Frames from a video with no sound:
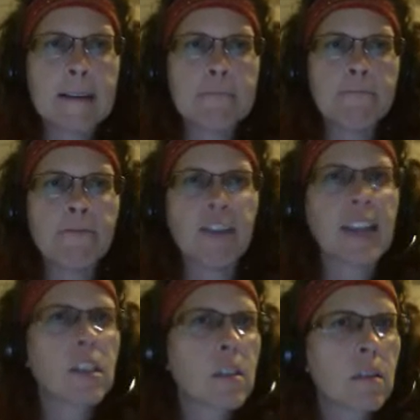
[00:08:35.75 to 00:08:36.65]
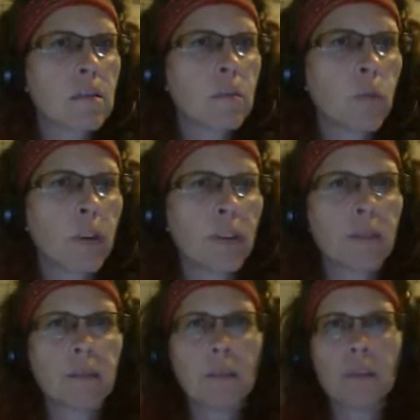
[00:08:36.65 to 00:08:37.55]
fights
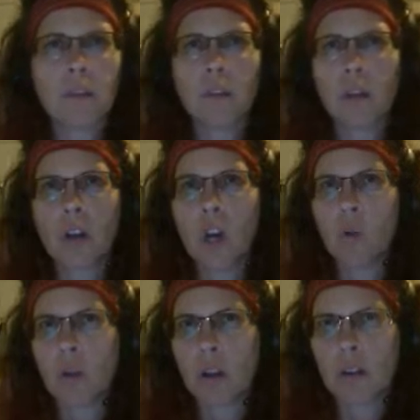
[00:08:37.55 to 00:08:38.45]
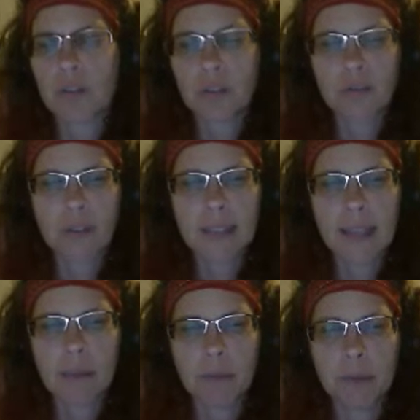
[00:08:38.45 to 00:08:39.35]
with your coworkers, for
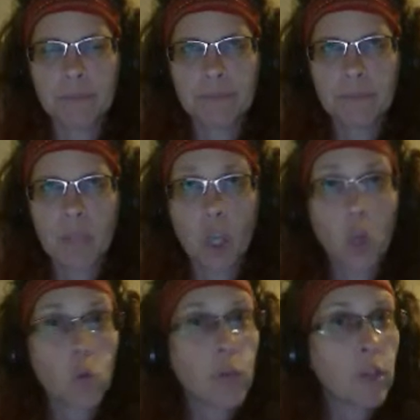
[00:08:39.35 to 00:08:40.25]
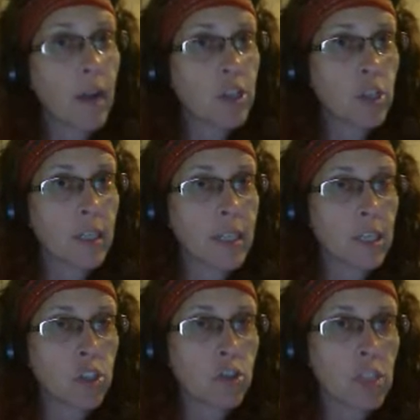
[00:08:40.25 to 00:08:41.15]
example. Regression
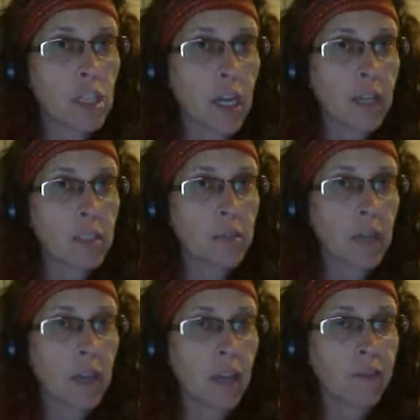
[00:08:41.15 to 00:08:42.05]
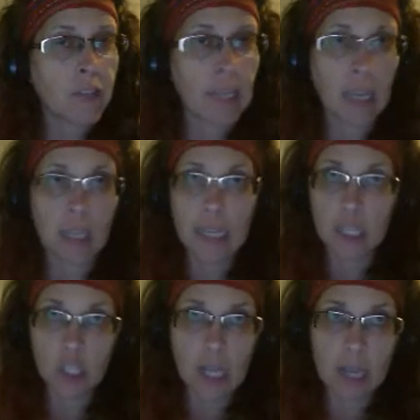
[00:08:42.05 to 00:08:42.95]
is you decide to behave again like a
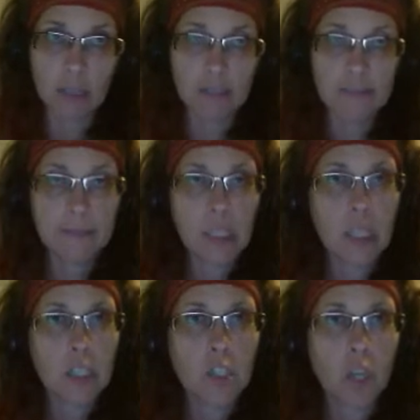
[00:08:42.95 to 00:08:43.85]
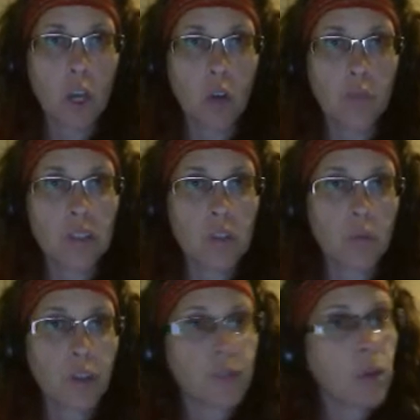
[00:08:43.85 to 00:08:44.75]
child. So this is
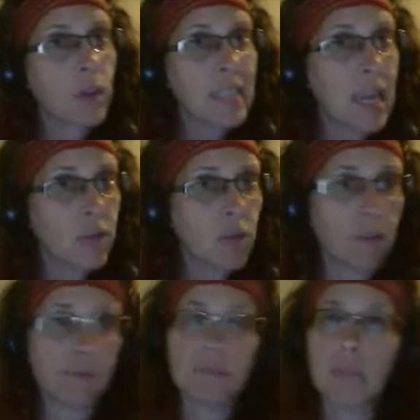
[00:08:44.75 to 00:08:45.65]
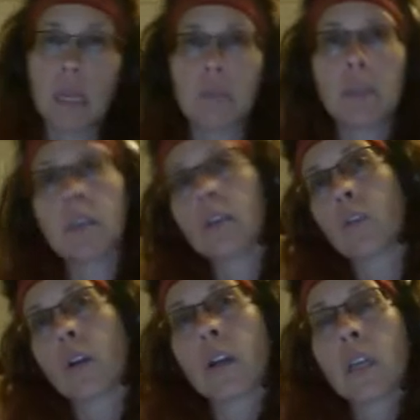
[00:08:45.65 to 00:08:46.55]
where you throw a tantrum. Maybe
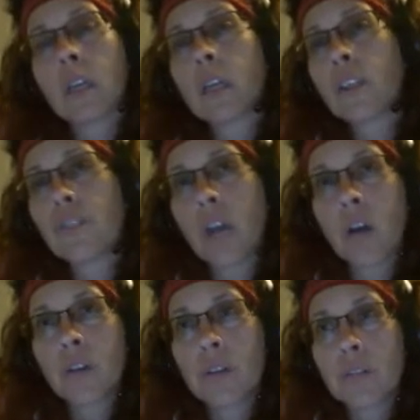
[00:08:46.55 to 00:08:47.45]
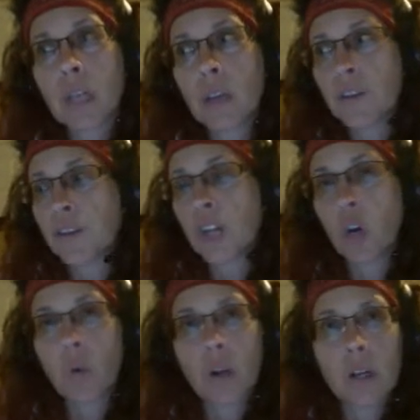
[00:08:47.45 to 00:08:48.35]
you go and you tell your
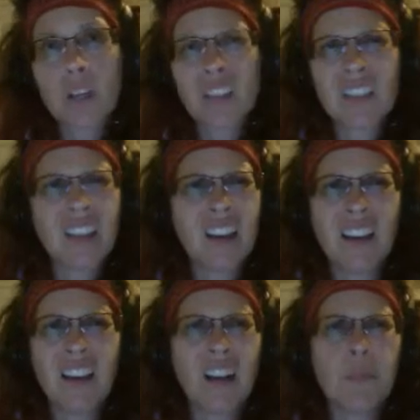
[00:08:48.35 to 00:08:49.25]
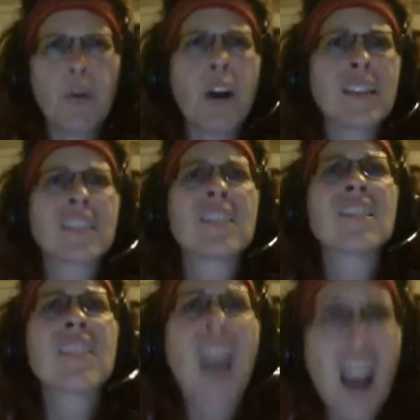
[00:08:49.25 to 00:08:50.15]
coworkers, our boss
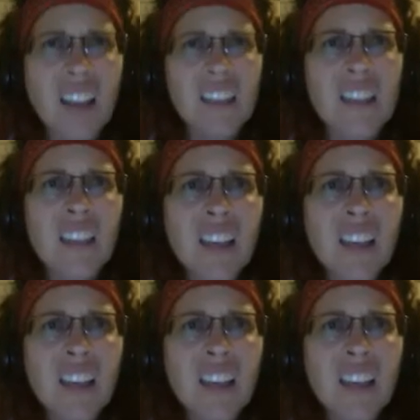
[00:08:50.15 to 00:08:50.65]
sucks,